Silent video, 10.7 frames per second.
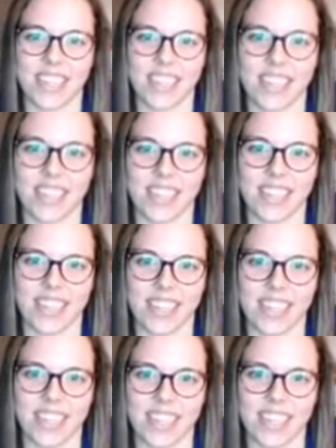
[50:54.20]

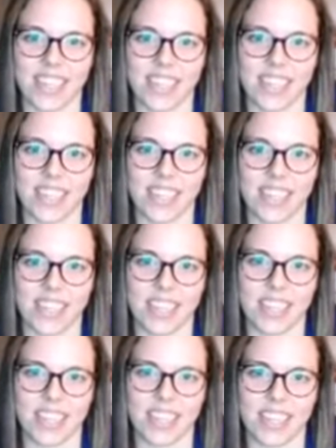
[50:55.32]

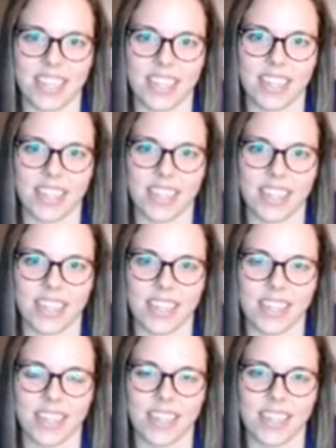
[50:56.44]

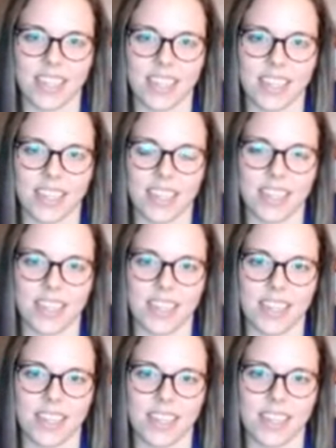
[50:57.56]

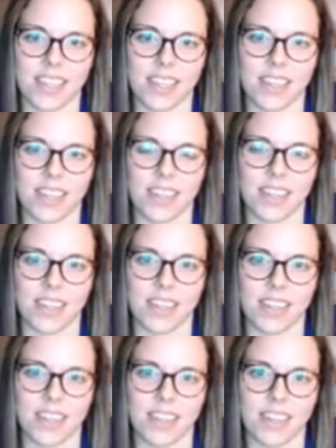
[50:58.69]

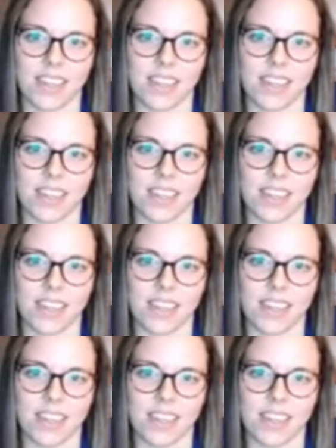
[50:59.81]
No words are spoken by the person on screen.